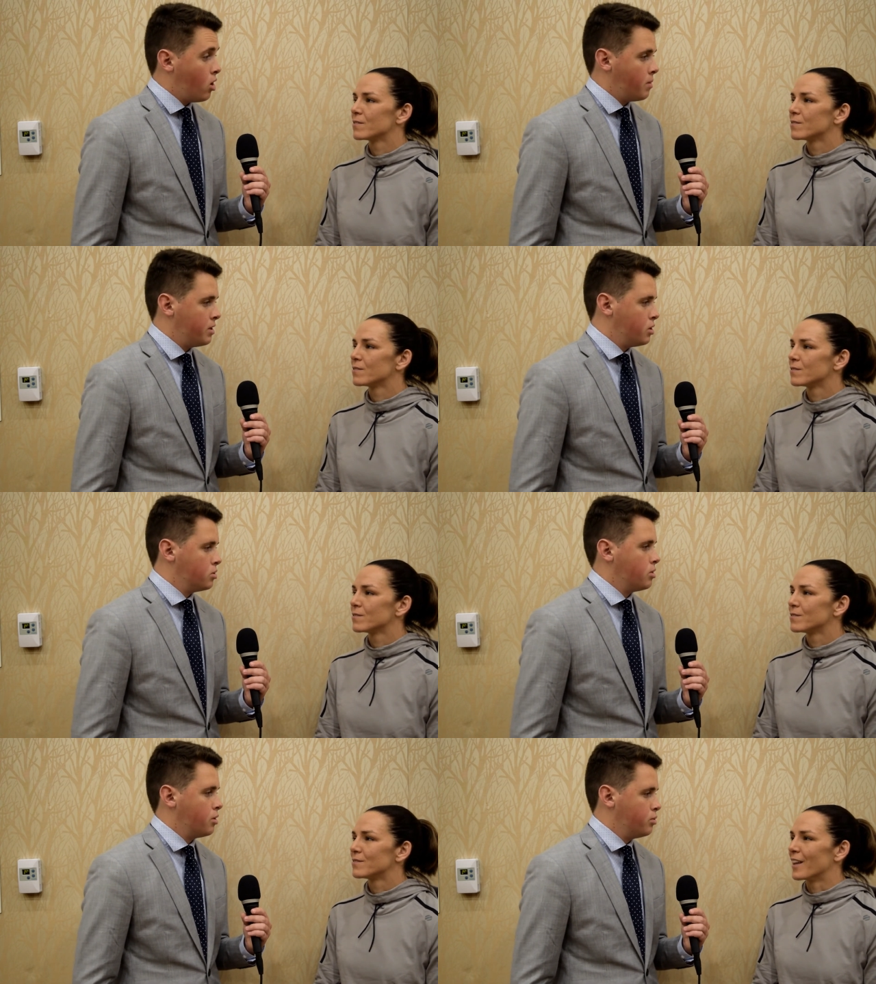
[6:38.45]
Speaker 1: I know
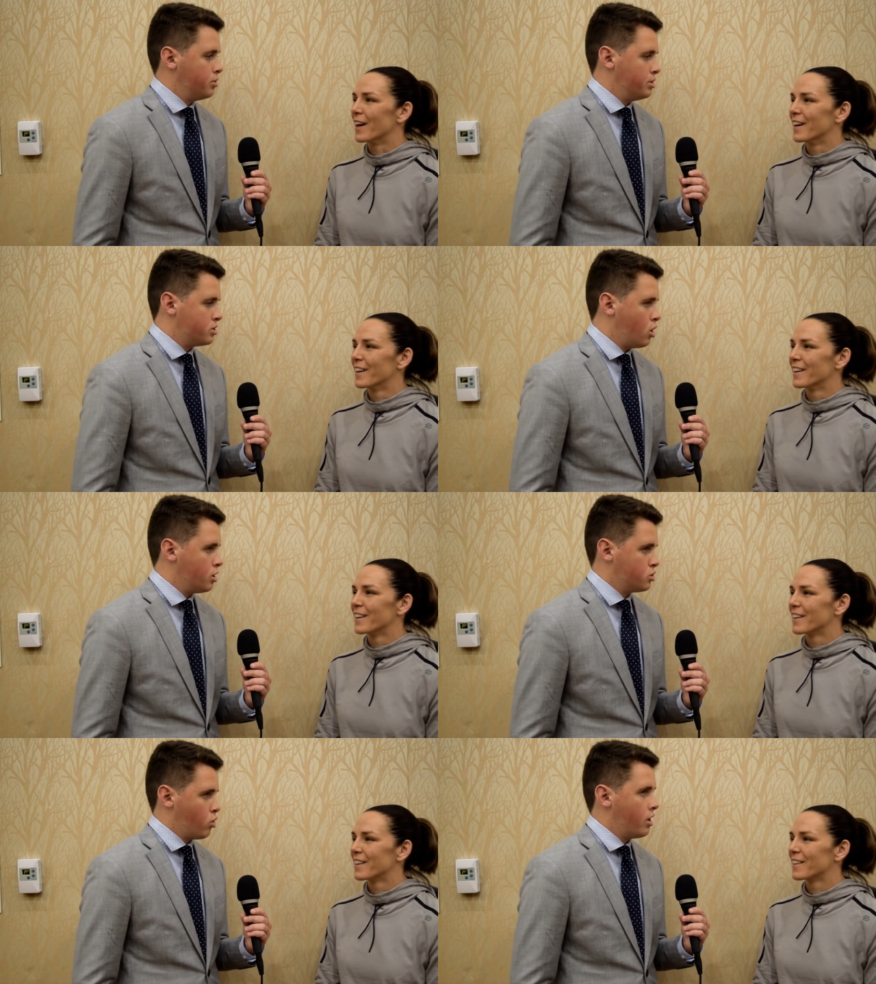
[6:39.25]
uh, we, we
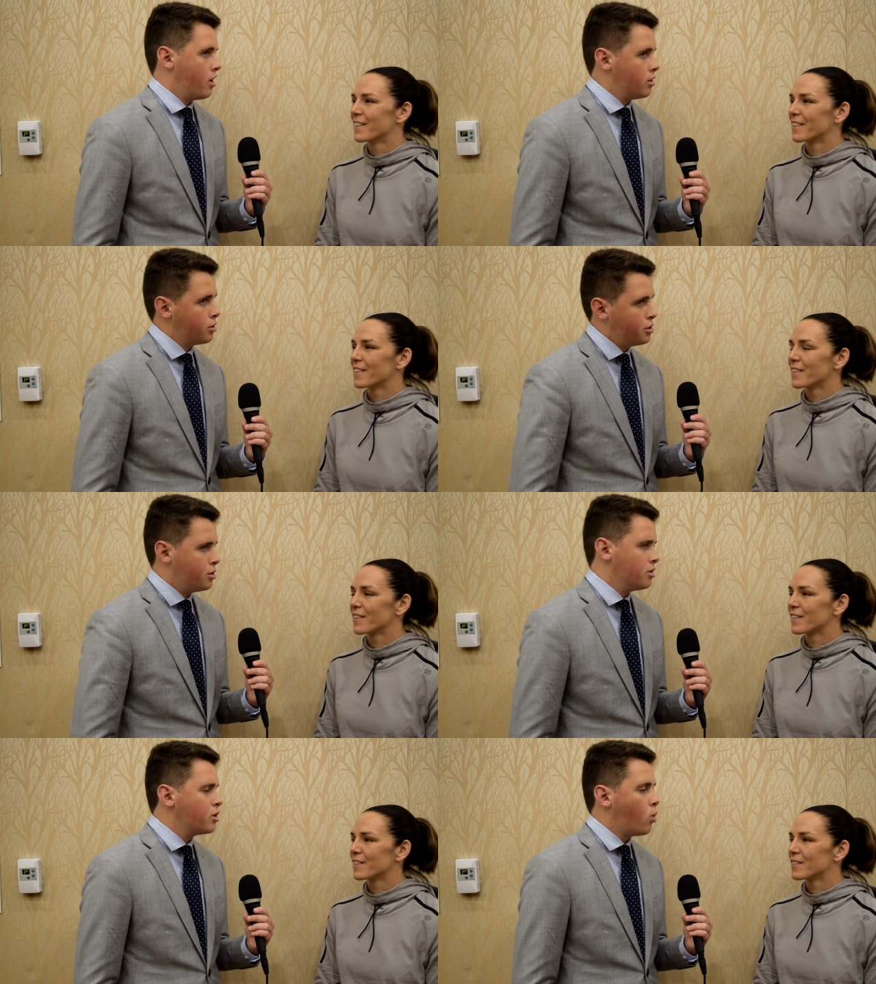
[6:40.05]
talked right out, or, you know, a
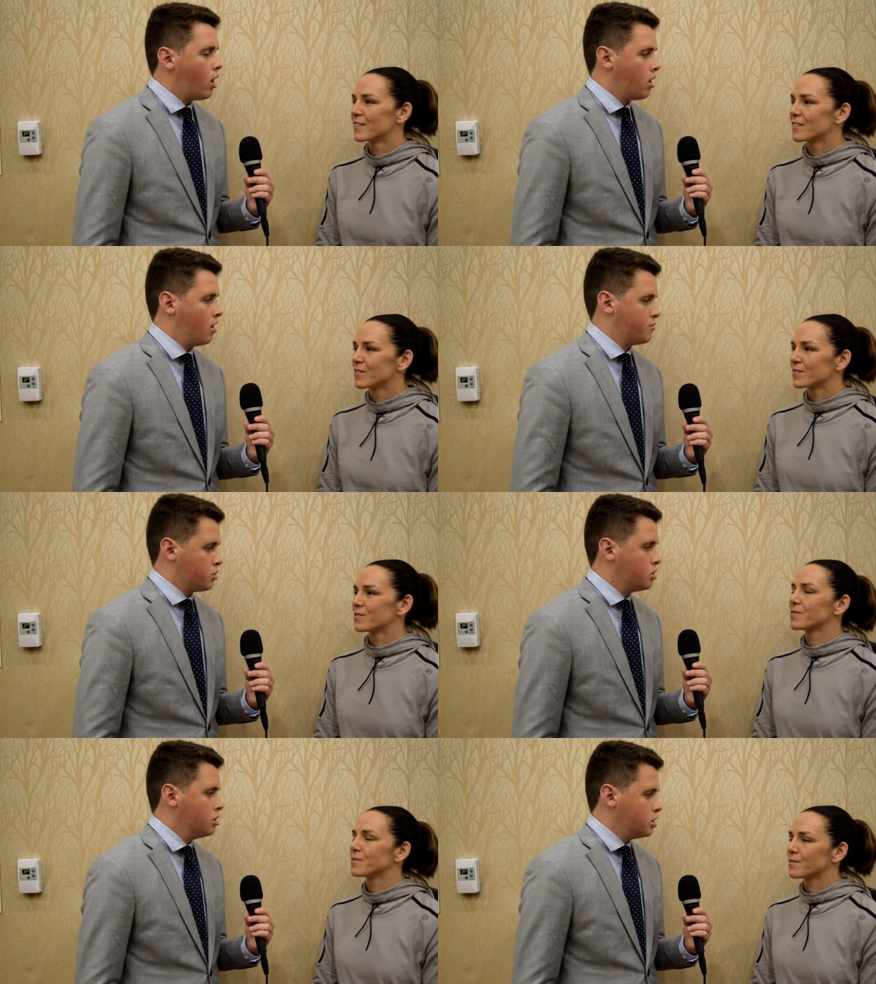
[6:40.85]
little while after
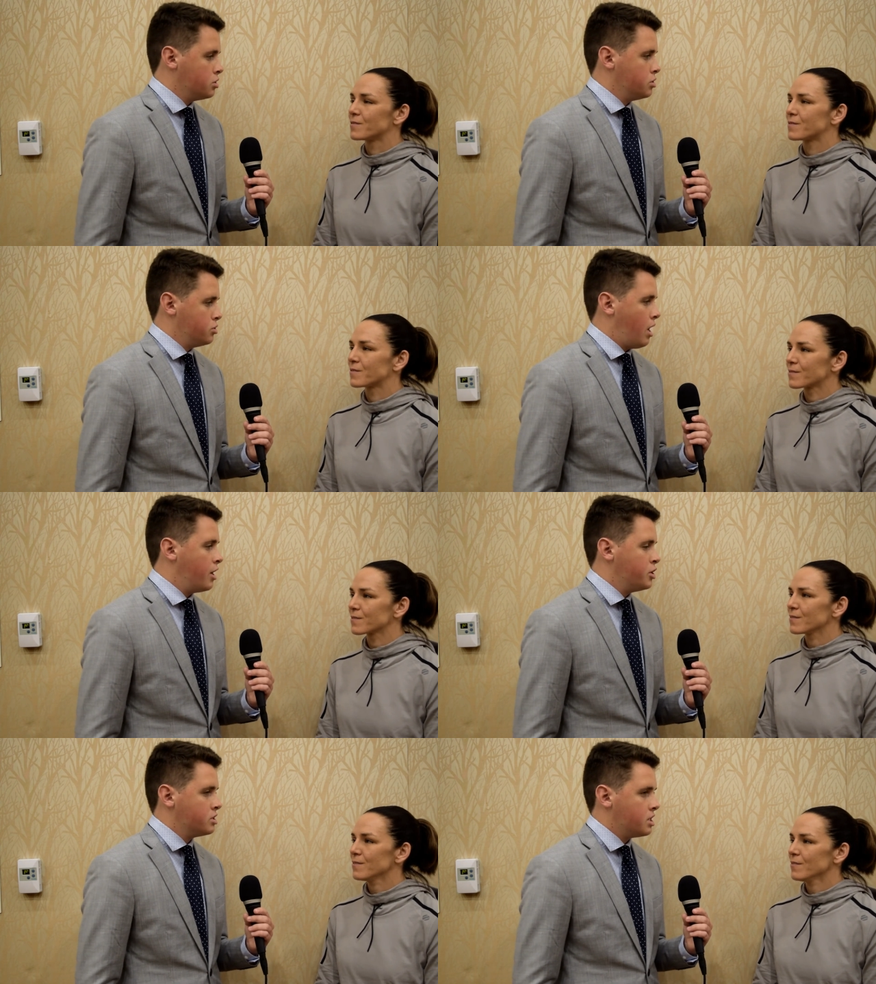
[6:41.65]
you, you had
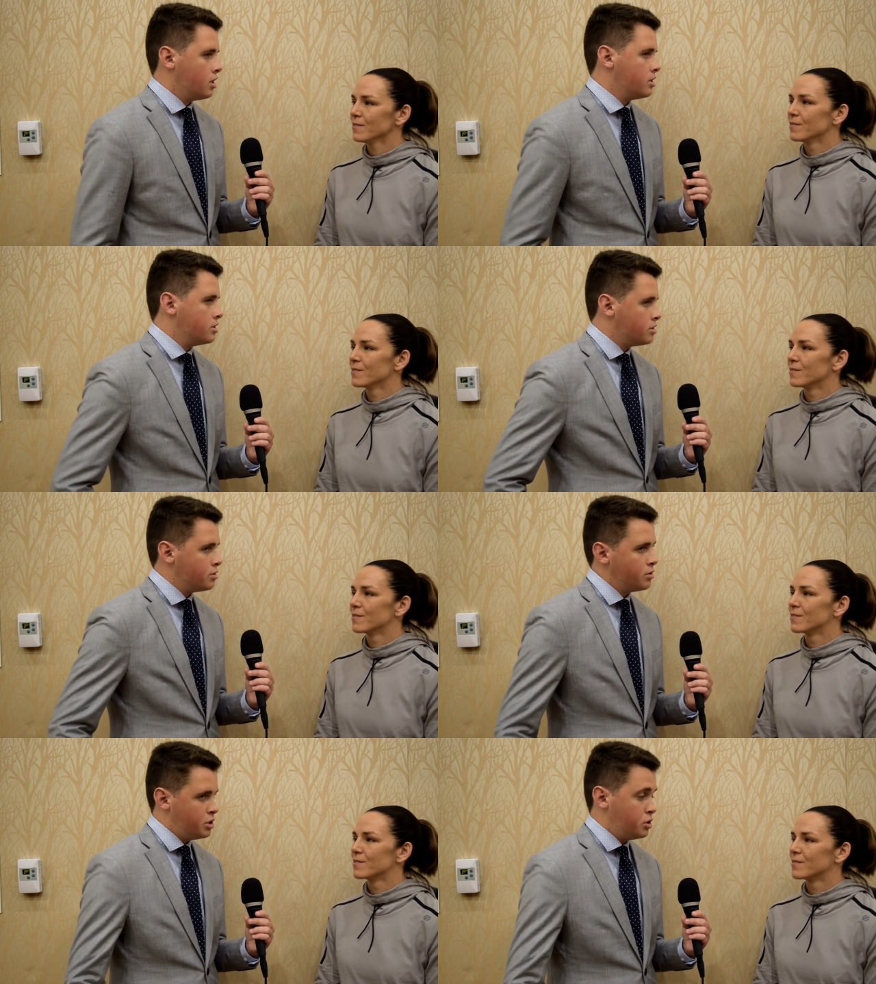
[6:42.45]
your son, and
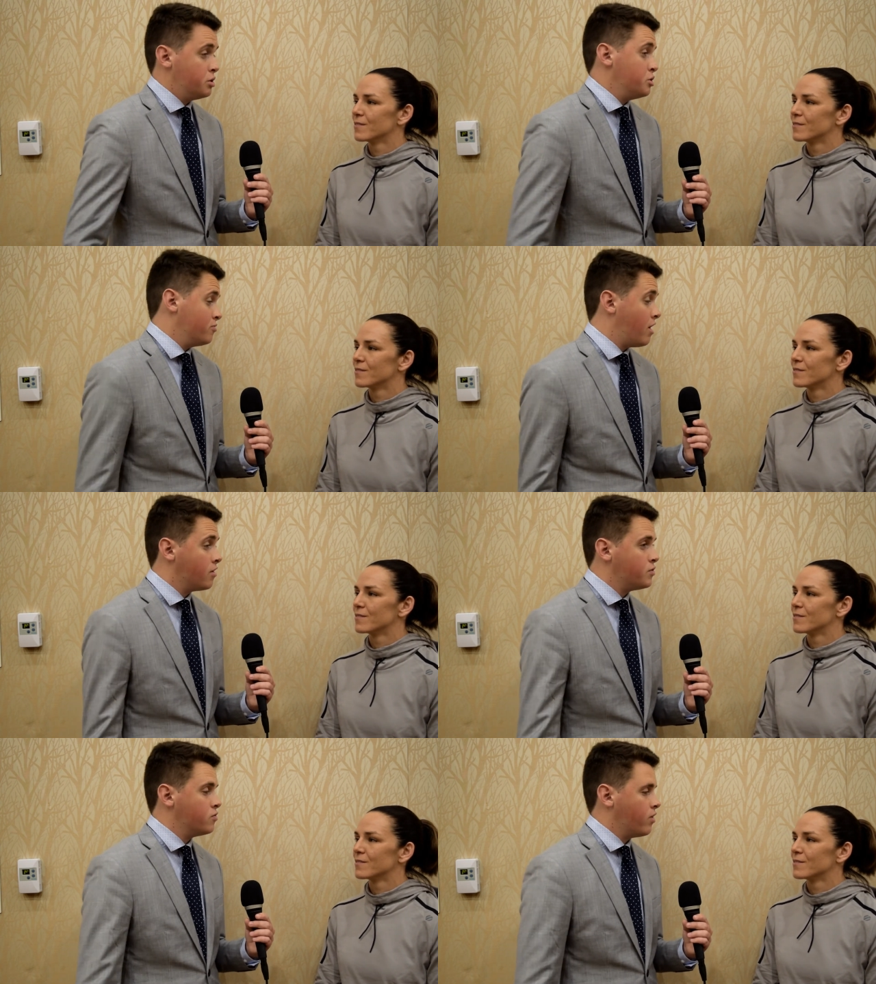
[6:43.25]
you've had a
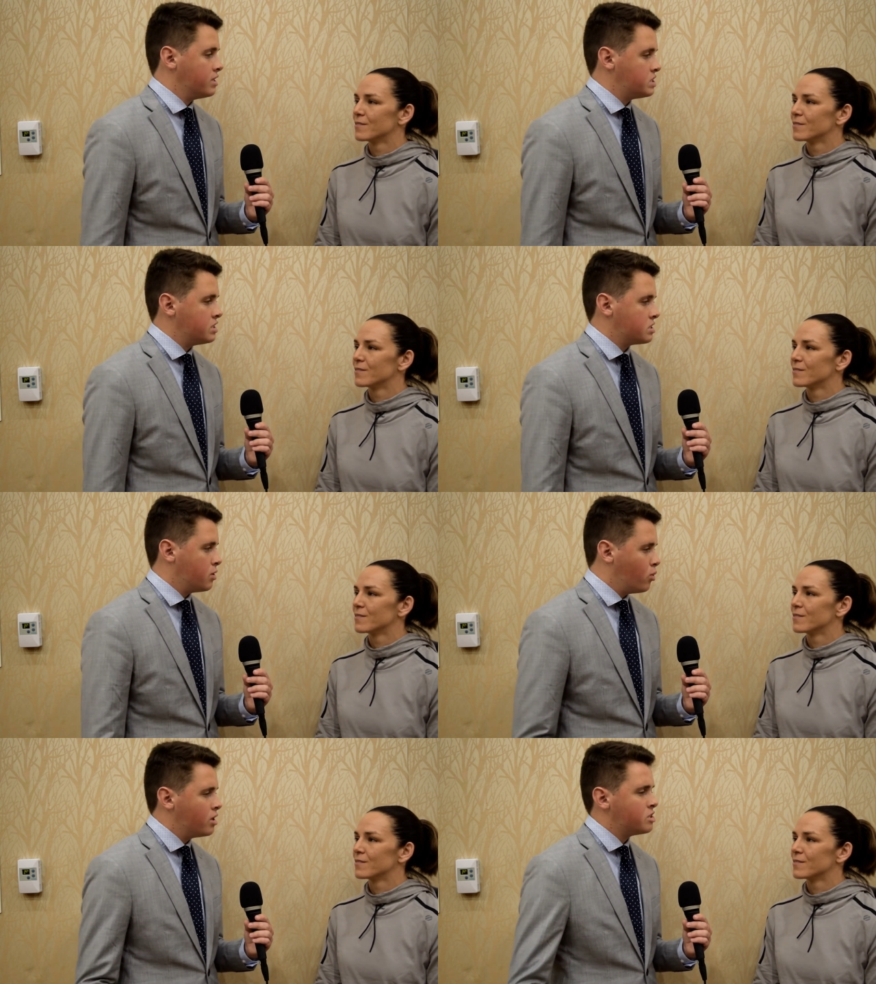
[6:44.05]
few fights since then.
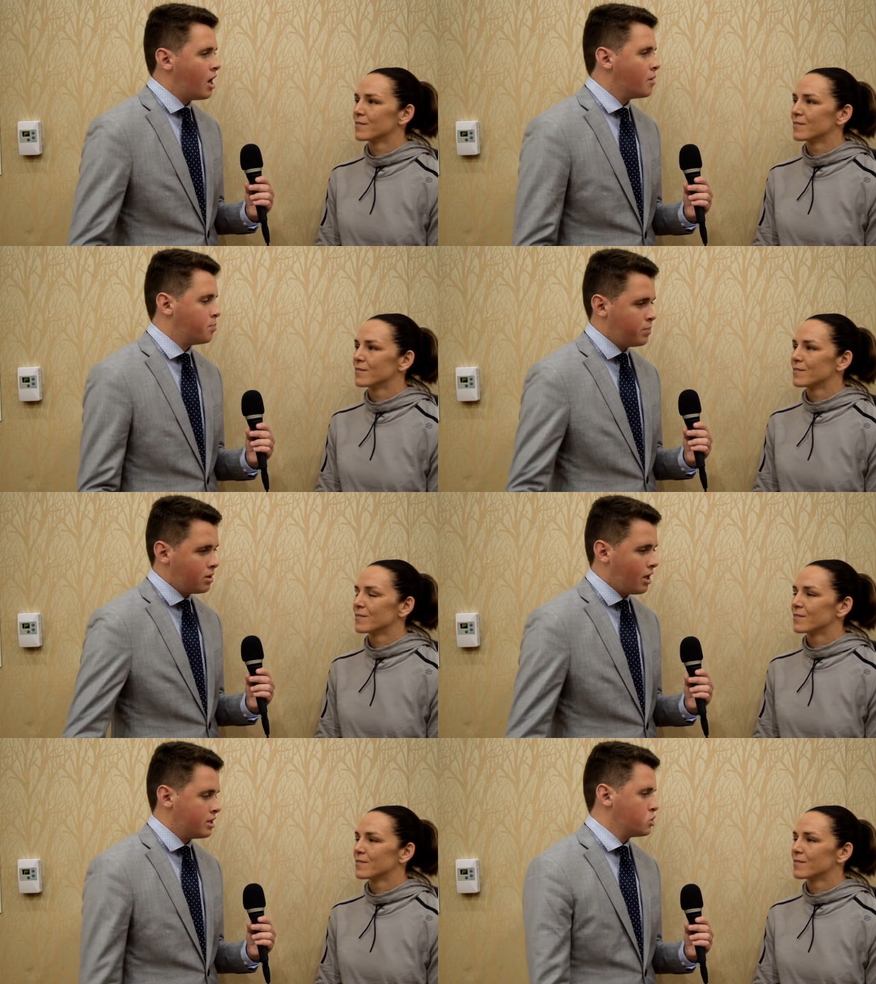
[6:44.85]
What has that been
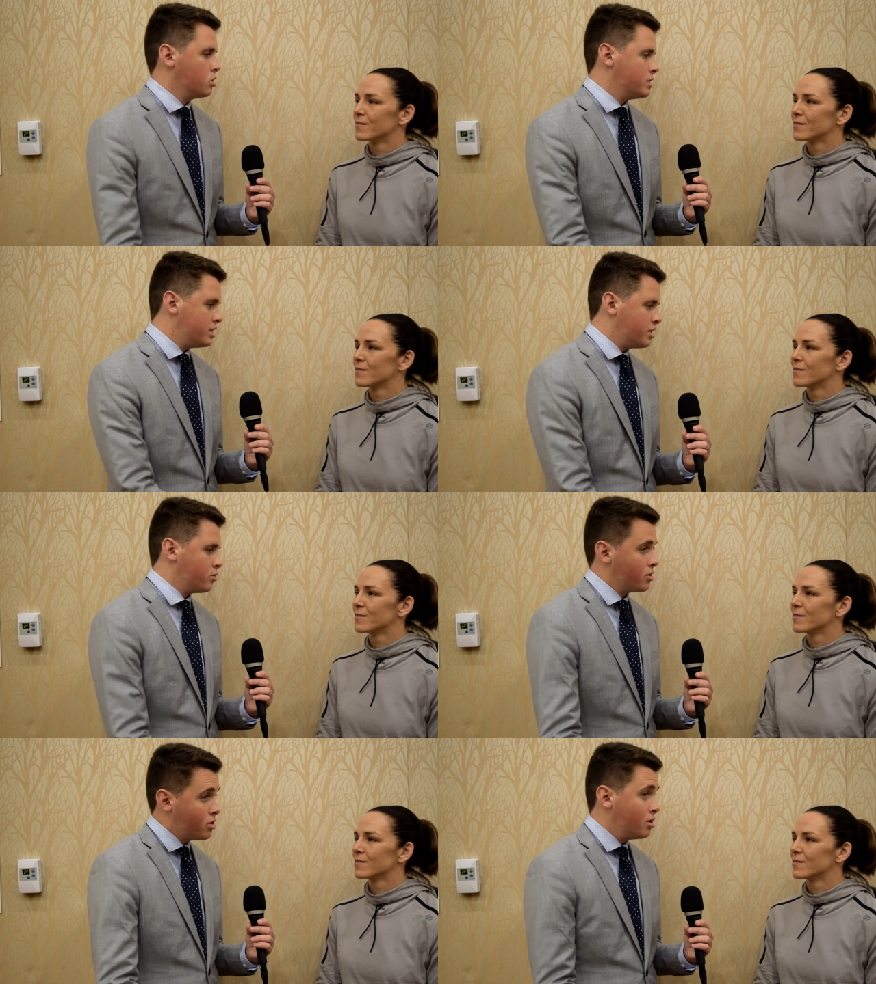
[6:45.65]
like, sort of dealing with?